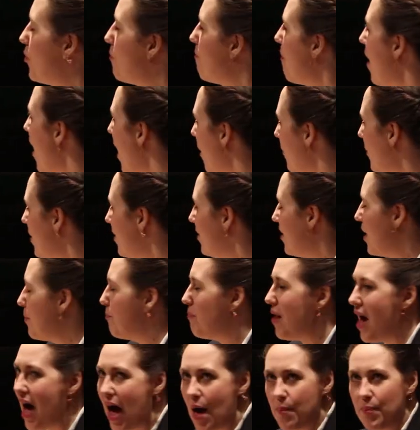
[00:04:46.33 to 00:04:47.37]
for mom
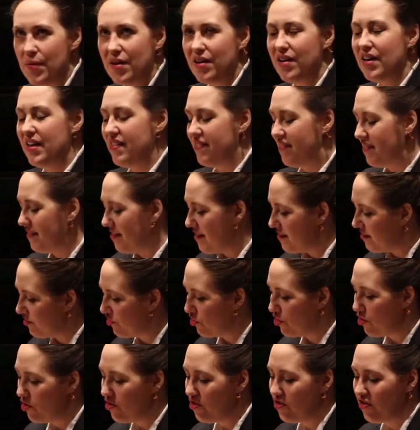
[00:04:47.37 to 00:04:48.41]
and papa and
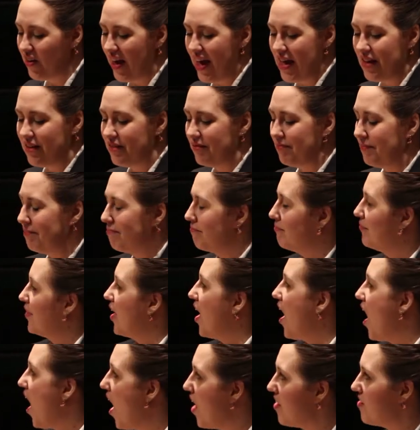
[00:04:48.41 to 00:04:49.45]
sisters and
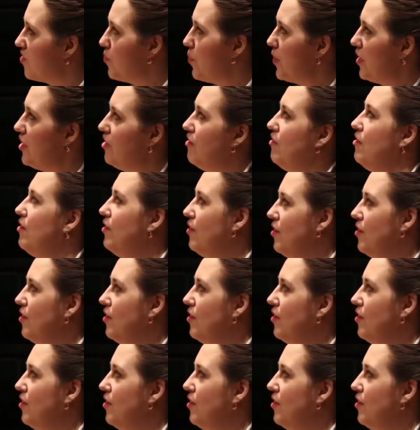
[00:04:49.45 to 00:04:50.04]
a husband